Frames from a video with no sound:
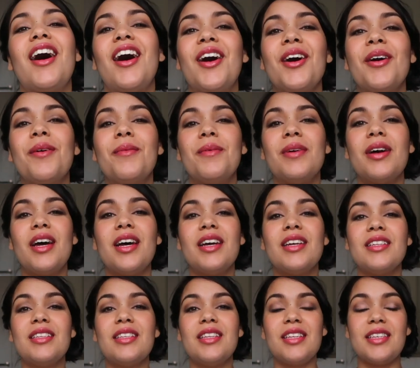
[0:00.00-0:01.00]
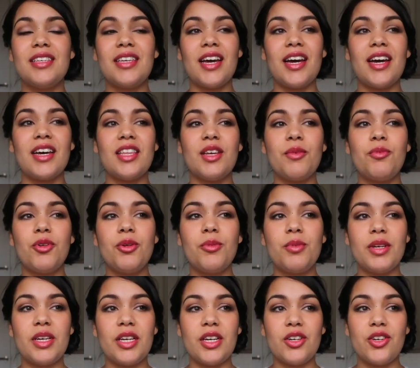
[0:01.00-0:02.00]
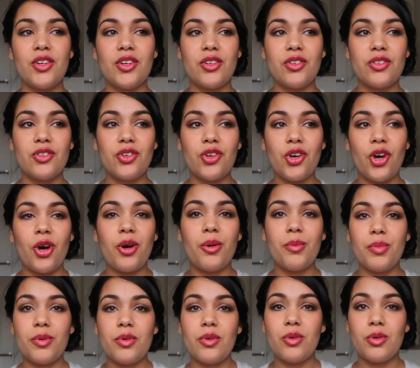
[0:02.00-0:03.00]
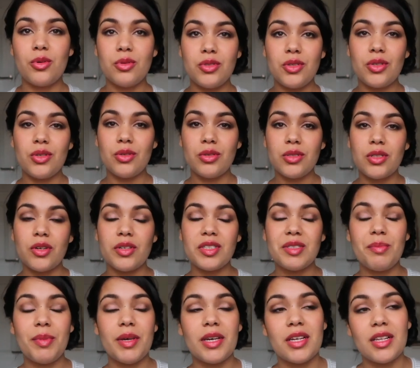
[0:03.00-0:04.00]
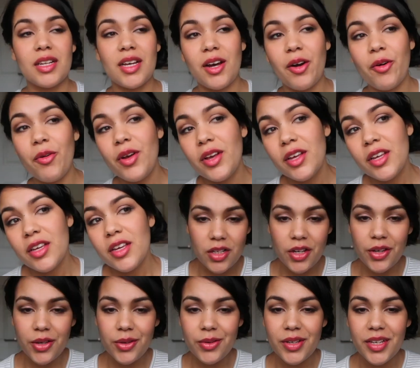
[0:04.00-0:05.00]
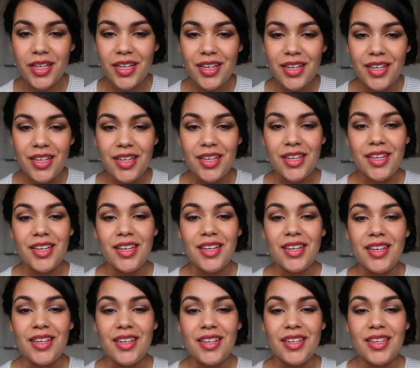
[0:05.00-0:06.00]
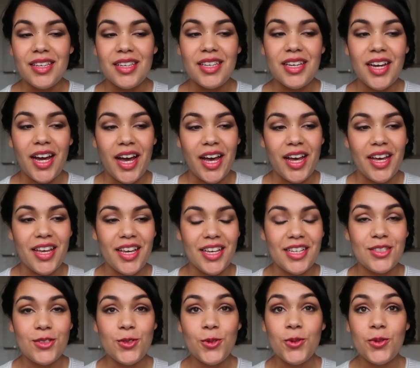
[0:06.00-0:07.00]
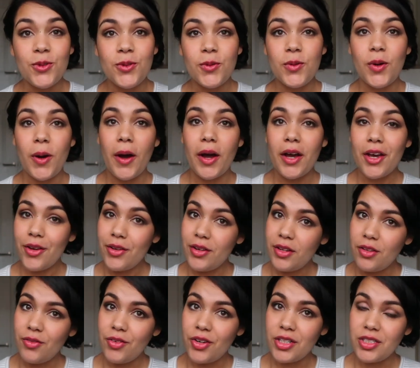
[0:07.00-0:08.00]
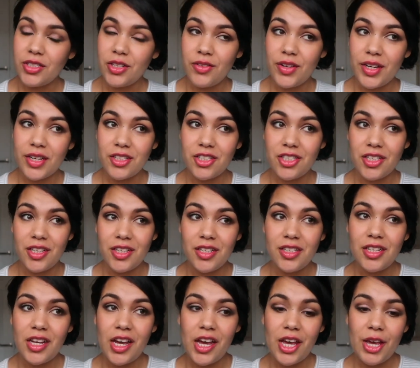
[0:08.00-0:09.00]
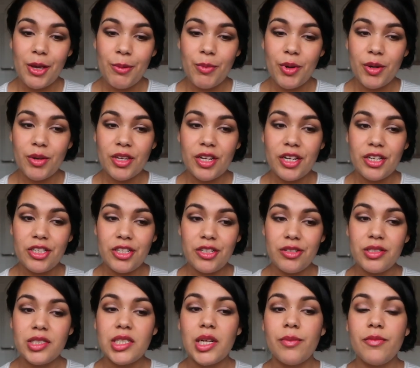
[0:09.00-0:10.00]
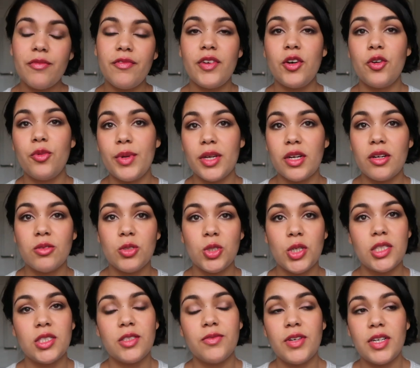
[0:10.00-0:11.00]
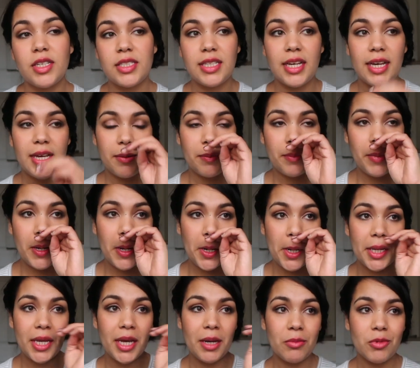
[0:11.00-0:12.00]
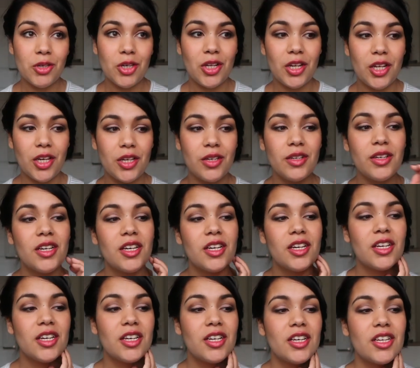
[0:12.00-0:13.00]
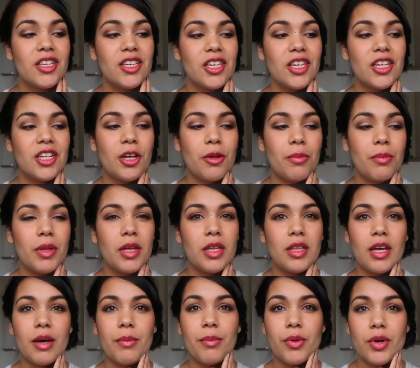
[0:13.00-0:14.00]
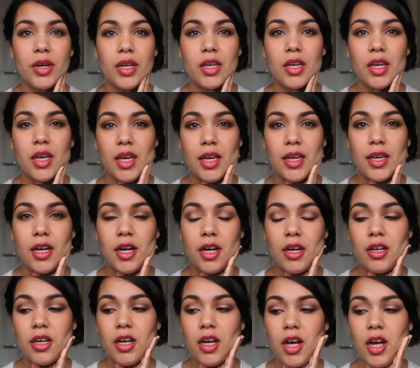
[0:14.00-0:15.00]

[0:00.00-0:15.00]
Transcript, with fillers: Um, and yeah, they're probably a good cup or two size bigger now. So yeah, it's all going in the right direction. Um, I'm going to do some filming on transfer day, but I am going to, you know, play that by ear.